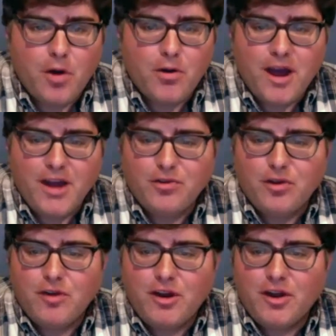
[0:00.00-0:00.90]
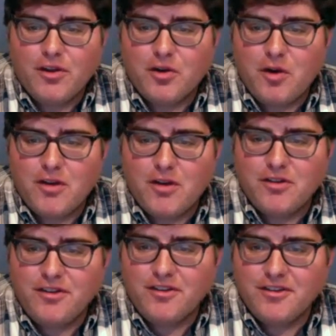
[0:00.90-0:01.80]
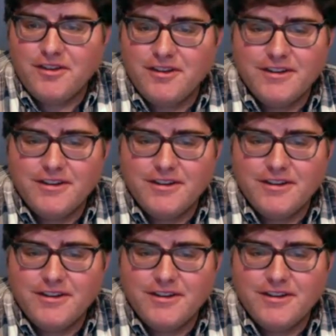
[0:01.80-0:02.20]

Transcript: Okay, do we have any other questions?